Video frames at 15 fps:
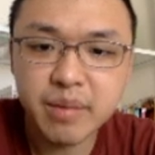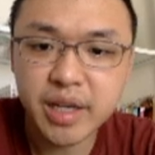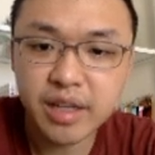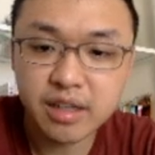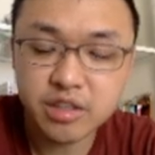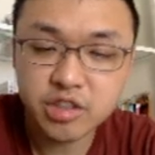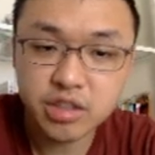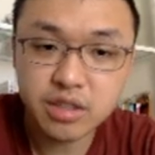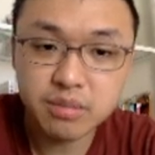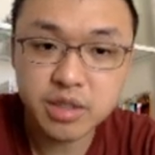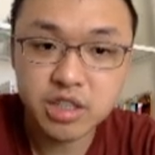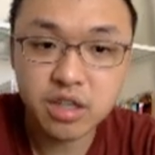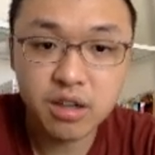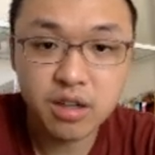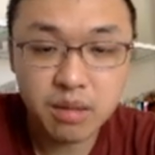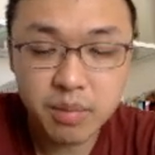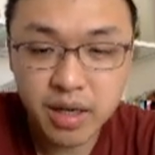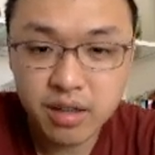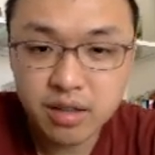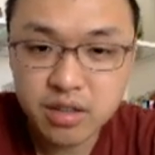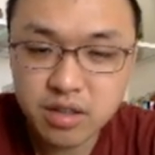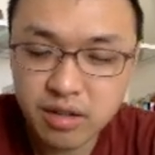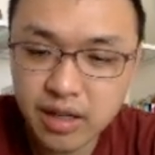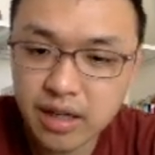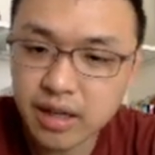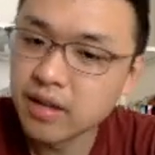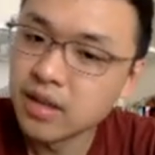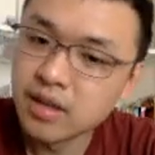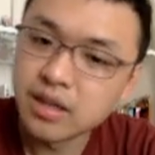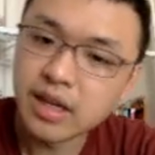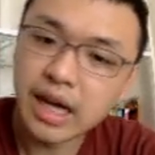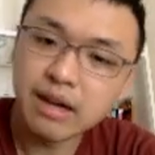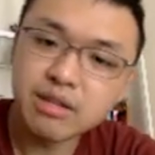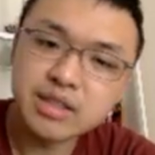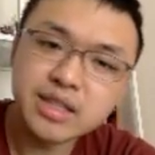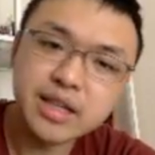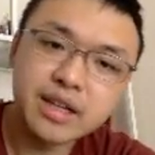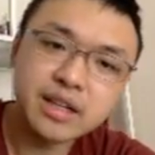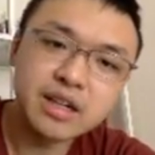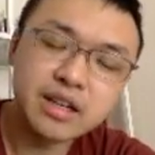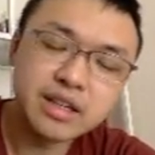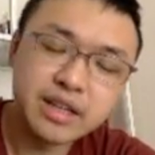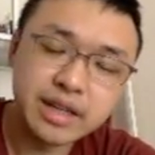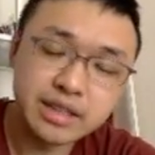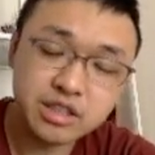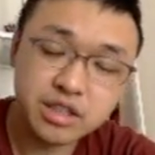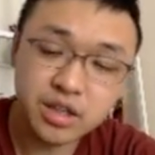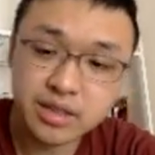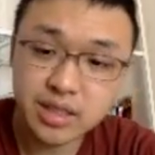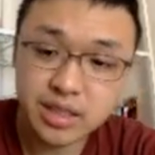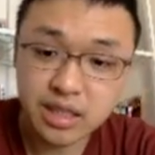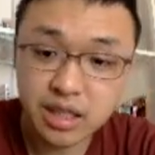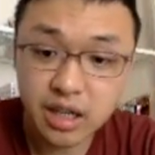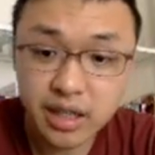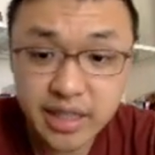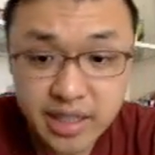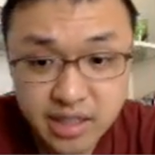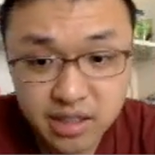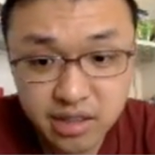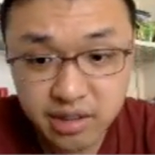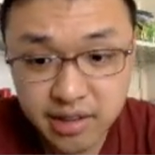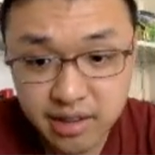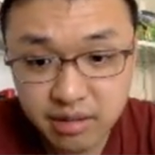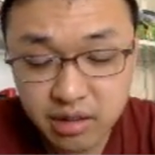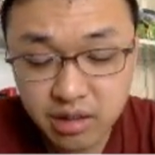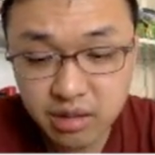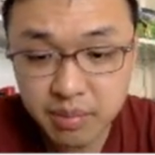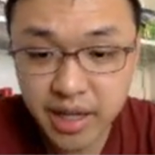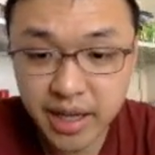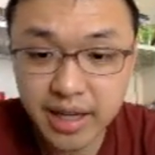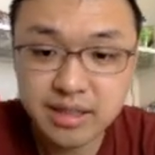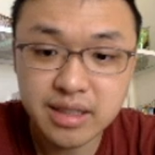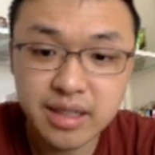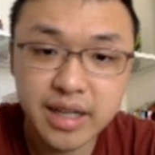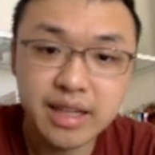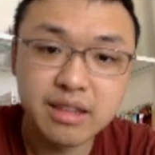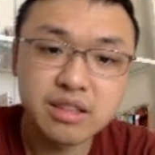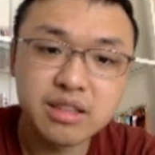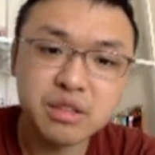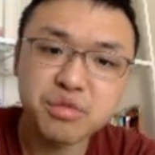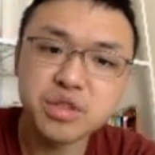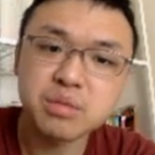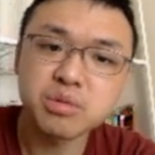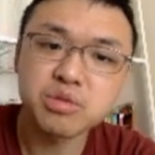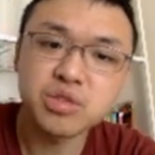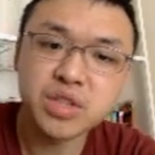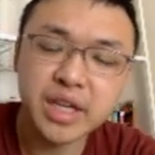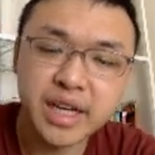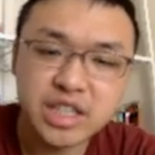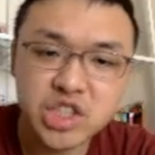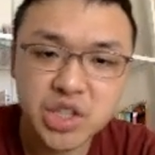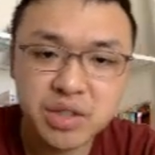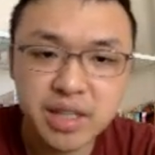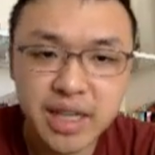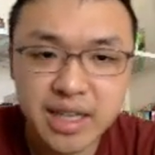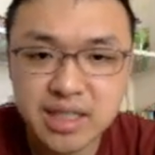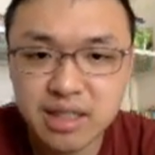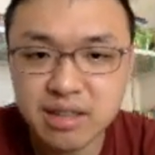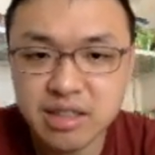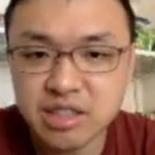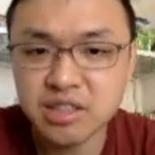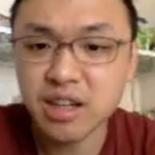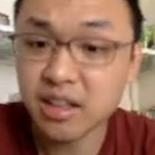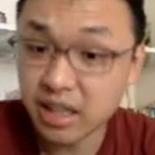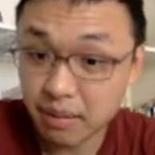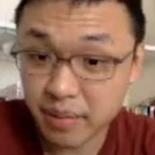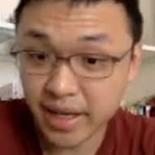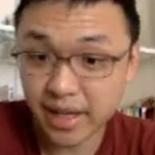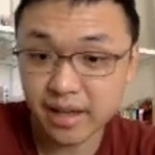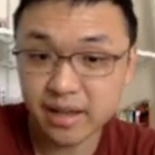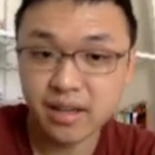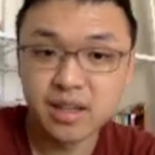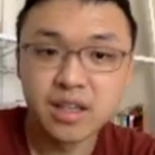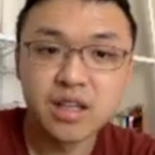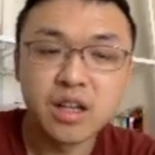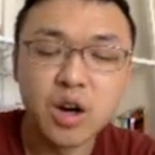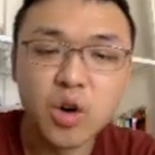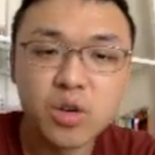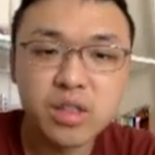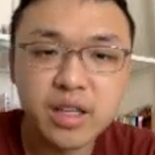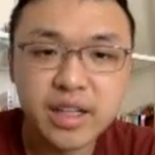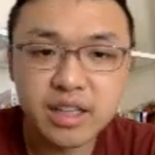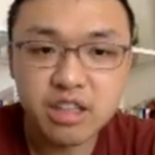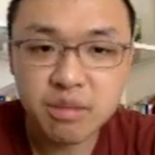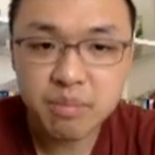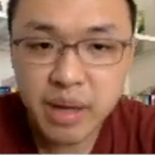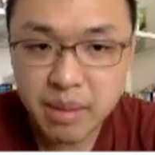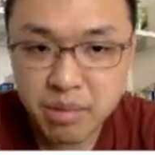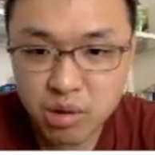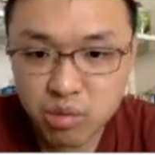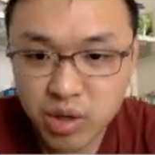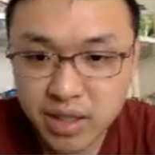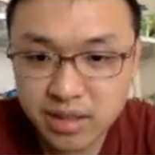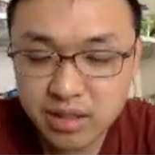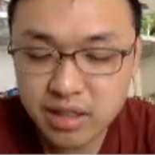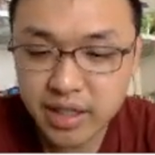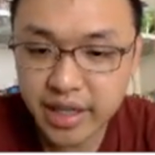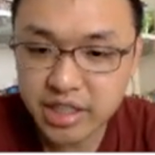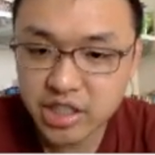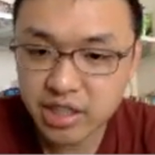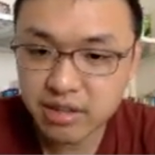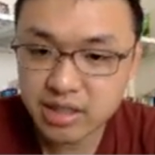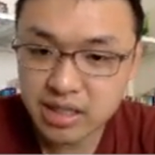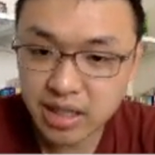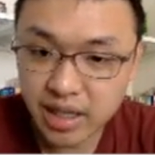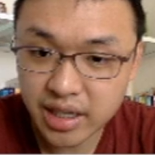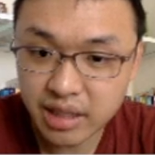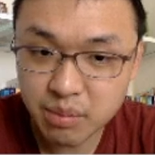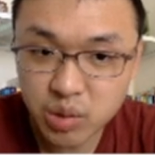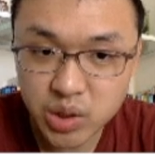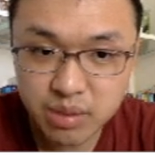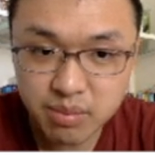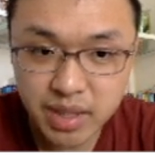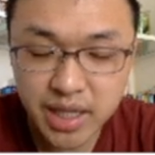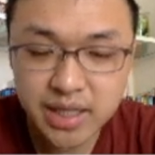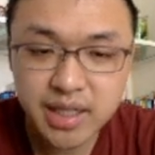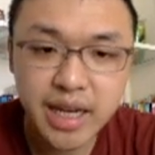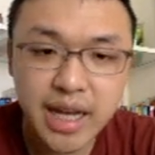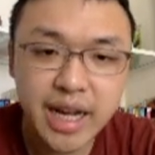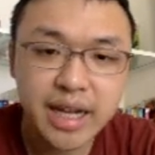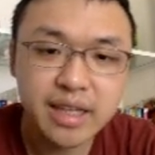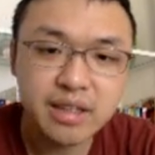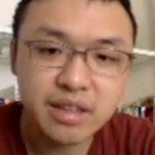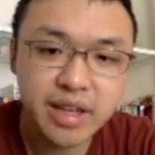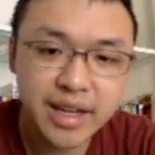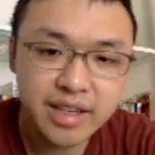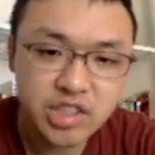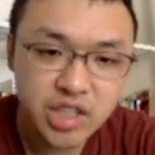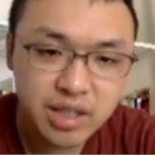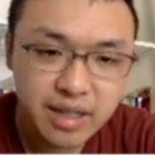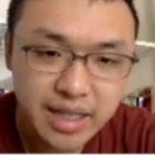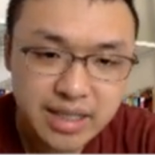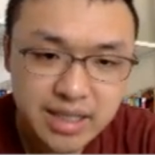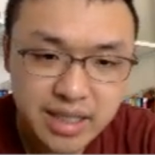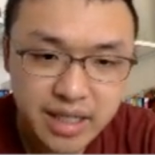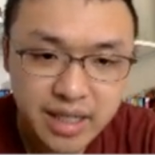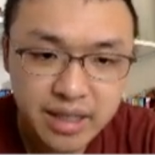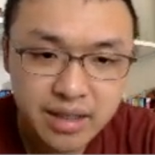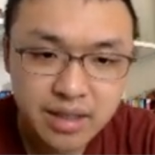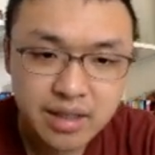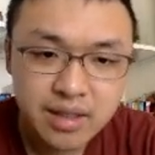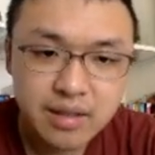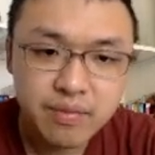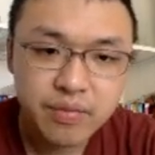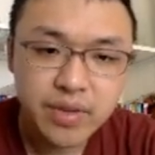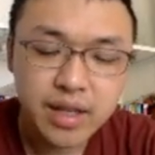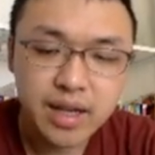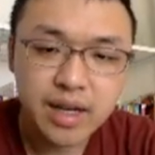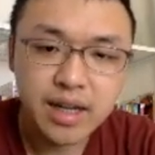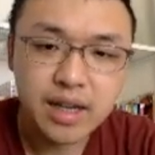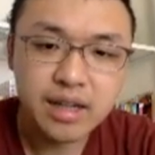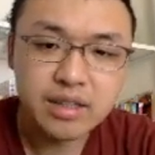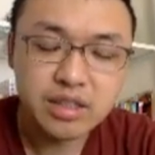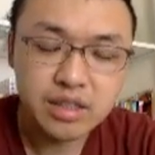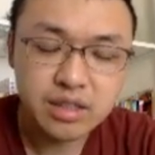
English syllabus all about. So I would say it has gotten a lot easier than the past, and the difference between HL and SL is not that big. Only in the paper 1, HL is slightly more demanding, and in the HL essay, and